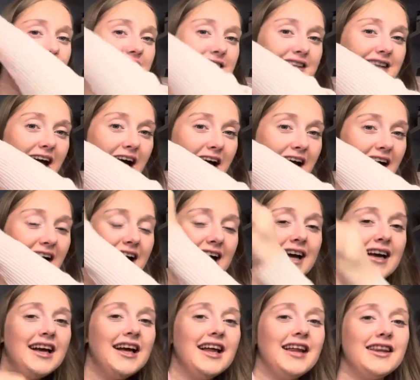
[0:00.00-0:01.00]
set,
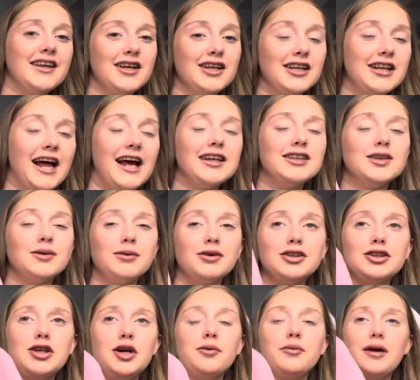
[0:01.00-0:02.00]
the other day someone
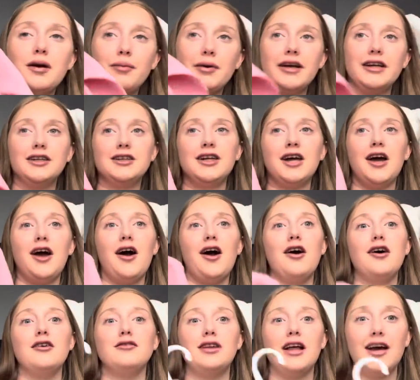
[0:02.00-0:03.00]
showed me a picture
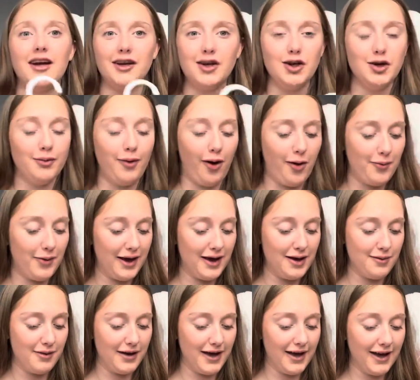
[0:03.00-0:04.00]
of like a newborn
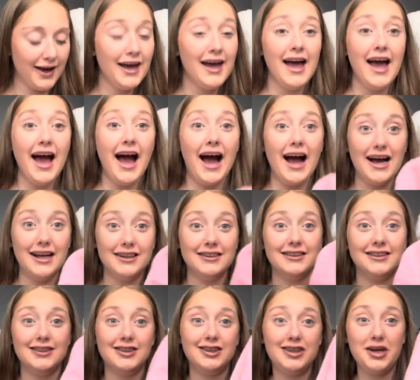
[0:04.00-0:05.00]
baby
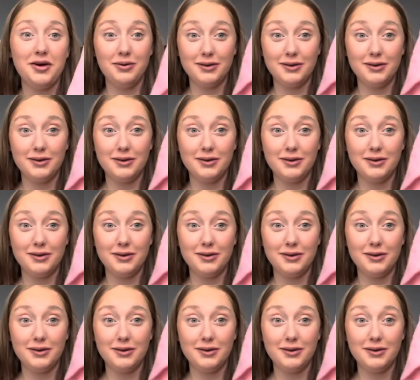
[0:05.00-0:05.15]
and she